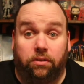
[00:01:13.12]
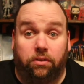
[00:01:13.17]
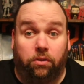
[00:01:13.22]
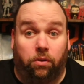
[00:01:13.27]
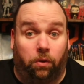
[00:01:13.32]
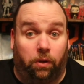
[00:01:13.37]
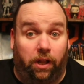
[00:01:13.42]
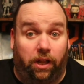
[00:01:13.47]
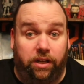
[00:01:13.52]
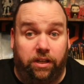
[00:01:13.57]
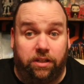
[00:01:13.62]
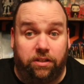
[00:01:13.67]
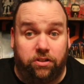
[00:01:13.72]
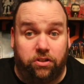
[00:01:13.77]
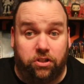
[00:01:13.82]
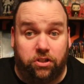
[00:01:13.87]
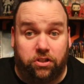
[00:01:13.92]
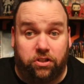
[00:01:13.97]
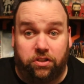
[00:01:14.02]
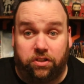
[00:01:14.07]
Well, I didn't
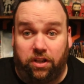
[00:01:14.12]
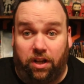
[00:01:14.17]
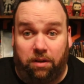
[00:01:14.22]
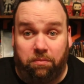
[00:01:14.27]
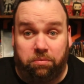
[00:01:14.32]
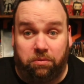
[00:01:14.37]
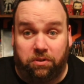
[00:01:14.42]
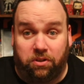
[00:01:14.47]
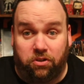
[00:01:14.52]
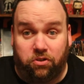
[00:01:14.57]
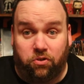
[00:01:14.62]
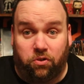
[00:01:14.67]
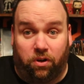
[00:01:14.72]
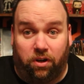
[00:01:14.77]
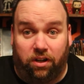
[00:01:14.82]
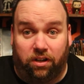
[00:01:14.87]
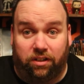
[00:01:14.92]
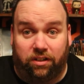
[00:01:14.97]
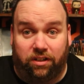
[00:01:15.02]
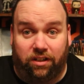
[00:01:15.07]
just stop with the
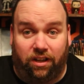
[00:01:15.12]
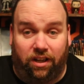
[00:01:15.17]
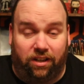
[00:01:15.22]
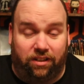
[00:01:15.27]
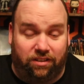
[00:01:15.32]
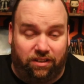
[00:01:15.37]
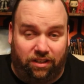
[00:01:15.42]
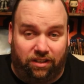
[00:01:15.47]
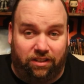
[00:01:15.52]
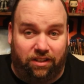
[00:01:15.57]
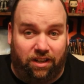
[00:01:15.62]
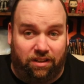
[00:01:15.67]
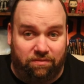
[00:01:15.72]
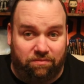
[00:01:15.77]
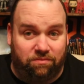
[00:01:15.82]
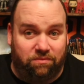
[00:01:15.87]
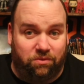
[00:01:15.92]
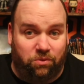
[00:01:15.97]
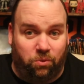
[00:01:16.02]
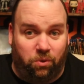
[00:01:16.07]
trunk. I got
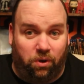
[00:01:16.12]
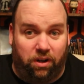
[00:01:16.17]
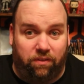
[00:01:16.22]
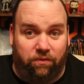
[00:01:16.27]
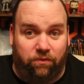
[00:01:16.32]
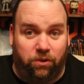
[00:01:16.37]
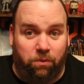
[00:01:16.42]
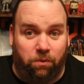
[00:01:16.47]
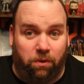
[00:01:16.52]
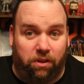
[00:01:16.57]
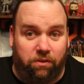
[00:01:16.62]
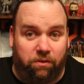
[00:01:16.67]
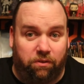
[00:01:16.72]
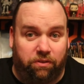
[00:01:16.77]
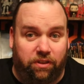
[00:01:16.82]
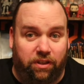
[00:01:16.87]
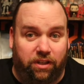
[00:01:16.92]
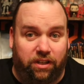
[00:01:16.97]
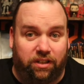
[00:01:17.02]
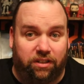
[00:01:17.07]
quite a few other
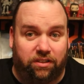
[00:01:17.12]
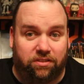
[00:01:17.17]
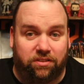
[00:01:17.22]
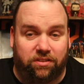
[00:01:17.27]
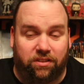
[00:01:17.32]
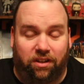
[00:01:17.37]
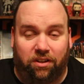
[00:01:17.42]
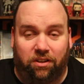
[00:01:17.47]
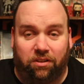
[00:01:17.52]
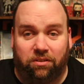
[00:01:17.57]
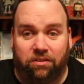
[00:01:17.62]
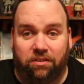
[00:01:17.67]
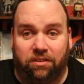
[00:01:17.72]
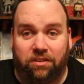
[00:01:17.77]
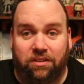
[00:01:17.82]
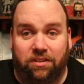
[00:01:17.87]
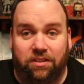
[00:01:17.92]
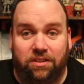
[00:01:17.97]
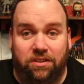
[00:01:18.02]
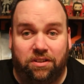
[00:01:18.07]
things, and I'll
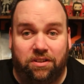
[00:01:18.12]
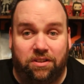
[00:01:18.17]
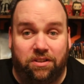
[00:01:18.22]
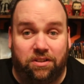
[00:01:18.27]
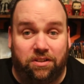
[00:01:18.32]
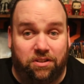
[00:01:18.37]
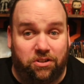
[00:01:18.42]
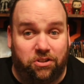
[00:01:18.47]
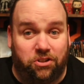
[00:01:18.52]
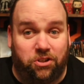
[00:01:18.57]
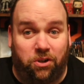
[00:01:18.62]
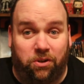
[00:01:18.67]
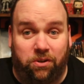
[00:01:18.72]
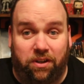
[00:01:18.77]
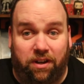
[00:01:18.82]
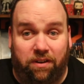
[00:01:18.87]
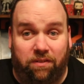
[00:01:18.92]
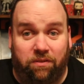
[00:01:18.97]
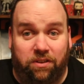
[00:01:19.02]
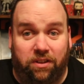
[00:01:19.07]
show
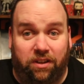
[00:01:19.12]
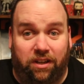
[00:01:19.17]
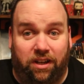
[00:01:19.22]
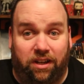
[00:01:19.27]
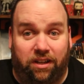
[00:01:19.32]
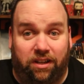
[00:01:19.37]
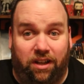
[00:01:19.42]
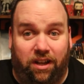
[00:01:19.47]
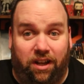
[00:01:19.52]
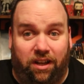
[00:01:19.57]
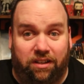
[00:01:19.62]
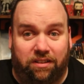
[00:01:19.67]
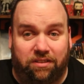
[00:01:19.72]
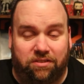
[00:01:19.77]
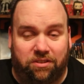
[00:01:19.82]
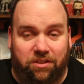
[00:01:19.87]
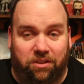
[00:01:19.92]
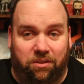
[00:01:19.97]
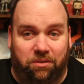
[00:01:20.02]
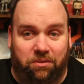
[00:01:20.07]
you everything I got.
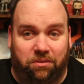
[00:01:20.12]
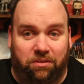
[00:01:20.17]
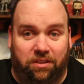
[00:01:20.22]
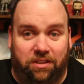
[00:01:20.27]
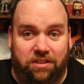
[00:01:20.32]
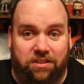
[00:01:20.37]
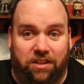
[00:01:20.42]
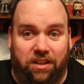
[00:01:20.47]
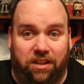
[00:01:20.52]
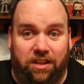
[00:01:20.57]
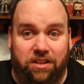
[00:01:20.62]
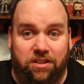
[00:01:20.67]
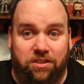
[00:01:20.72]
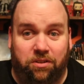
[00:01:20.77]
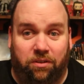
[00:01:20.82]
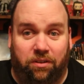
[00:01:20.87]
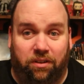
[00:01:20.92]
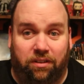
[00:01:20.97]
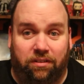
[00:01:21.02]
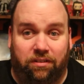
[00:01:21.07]
So let's get
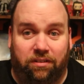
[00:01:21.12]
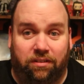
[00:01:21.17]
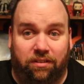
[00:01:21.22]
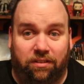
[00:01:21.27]
into it.